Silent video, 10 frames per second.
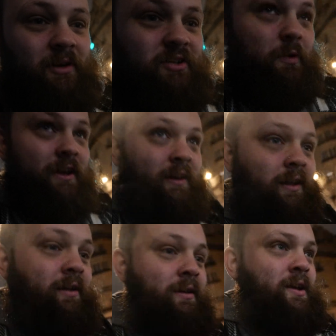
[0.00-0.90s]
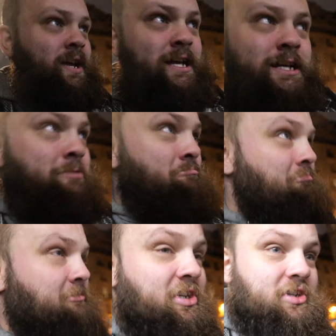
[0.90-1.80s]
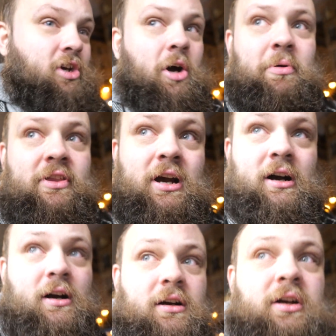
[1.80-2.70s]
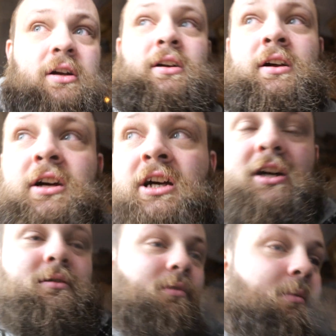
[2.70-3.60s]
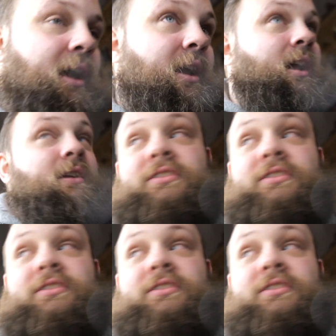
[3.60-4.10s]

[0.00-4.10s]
much went to the top of the Arc, we went